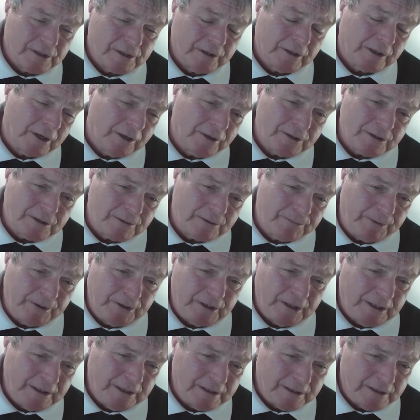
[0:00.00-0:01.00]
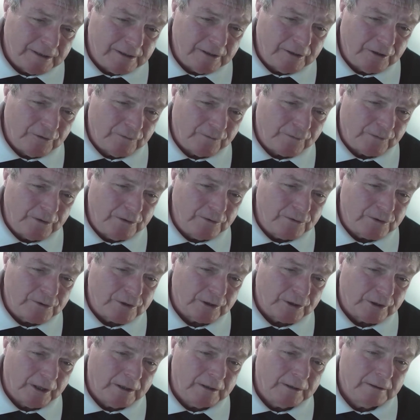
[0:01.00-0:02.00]
that are going to be needed in the
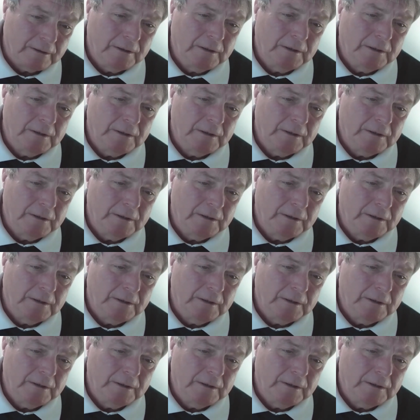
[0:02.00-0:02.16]
future.